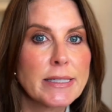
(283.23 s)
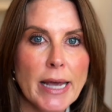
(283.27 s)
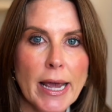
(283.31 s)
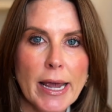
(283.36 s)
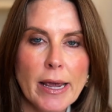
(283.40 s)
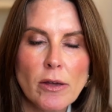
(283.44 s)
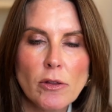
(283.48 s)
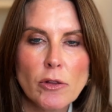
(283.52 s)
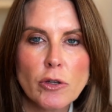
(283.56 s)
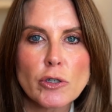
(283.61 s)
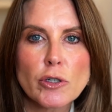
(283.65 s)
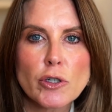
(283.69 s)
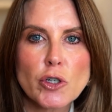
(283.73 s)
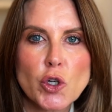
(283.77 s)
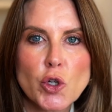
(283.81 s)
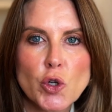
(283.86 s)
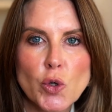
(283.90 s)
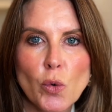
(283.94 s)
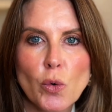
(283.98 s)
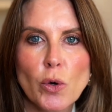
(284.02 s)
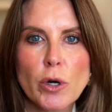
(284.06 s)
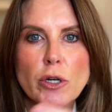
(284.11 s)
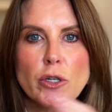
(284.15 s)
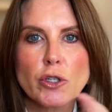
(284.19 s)
tailored
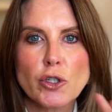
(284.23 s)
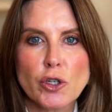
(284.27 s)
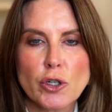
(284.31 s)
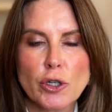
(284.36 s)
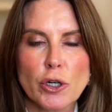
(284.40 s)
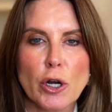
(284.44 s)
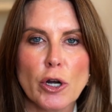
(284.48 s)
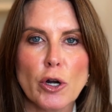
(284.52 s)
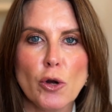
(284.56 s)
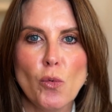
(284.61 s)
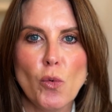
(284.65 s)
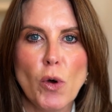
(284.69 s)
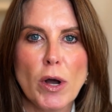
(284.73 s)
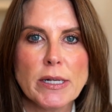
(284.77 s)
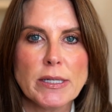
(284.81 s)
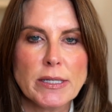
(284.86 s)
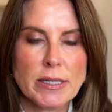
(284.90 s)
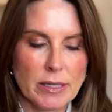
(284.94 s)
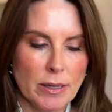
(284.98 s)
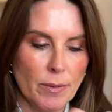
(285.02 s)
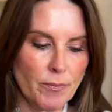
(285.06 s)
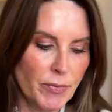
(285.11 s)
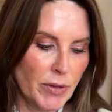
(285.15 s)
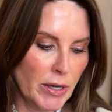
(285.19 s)
shorts. You're going to want
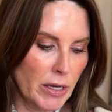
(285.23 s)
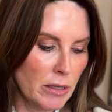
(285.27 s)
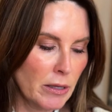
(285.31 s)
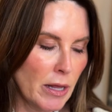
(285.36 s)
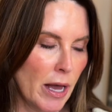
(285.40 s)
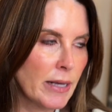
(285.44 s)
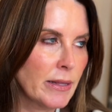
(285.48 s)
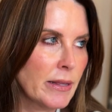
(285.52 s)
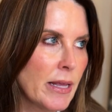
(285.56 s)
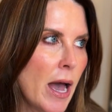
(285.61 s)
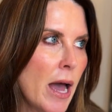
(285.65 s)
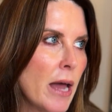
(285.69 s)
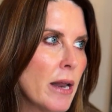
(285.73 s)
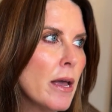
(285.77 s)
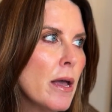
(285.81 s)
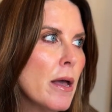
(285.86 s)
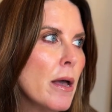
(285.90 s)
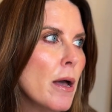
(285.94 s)
something like that.